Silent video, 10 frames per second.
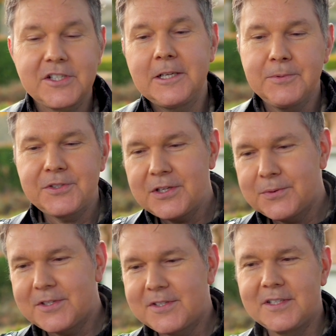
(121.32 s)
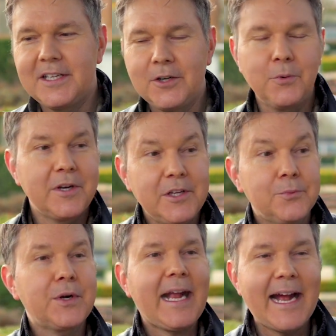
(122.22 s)
a couple sequences in here where he
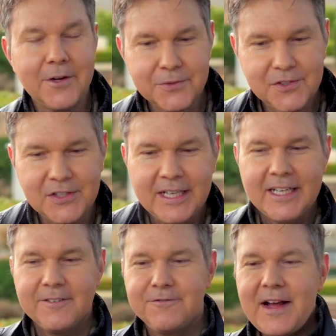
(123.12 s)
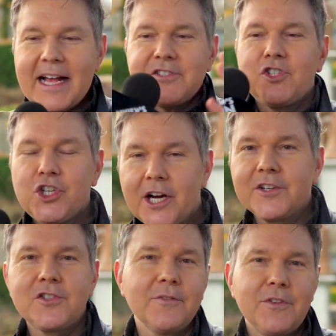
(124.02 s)
recounts vast
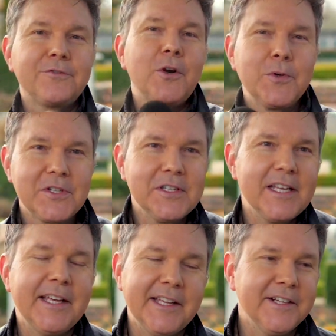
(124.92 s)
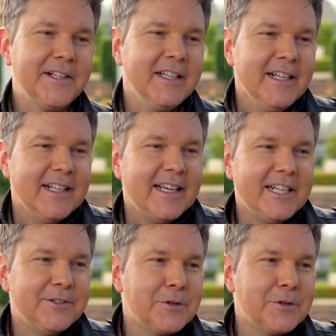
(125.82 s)
chunks of the frozen tale, and it